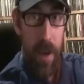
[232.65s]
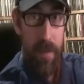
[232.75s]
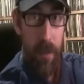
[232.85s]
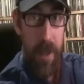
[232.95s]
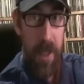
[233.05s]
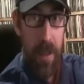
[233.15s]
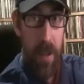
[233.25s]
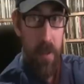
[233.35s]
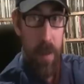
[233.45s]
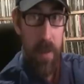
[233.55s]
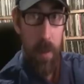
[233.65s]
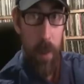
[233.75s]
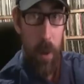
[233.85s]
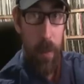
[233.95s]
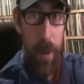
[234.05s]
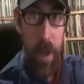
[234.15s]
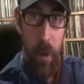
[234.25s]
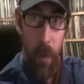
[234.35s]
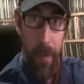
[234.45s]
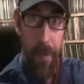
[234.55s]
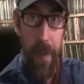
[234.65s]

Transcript: unfortunately. You missed the boat, but you know what?